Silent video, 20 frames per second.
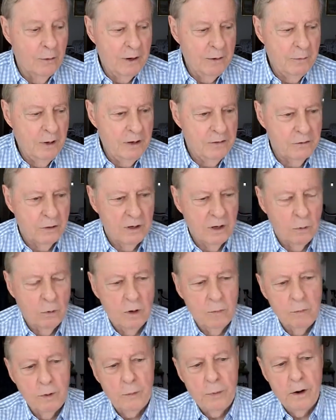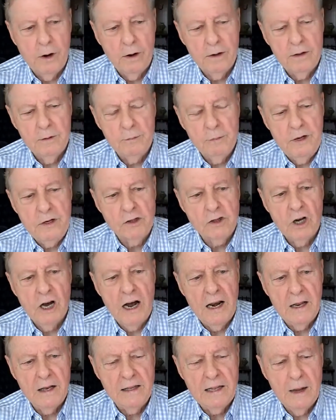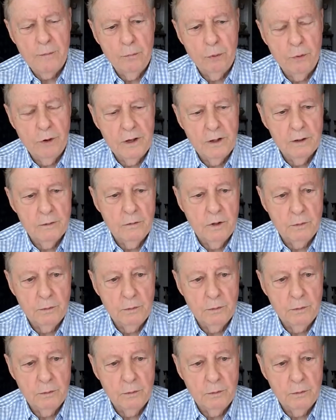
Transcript: We, we certainly weren't prepared to beat China at that point.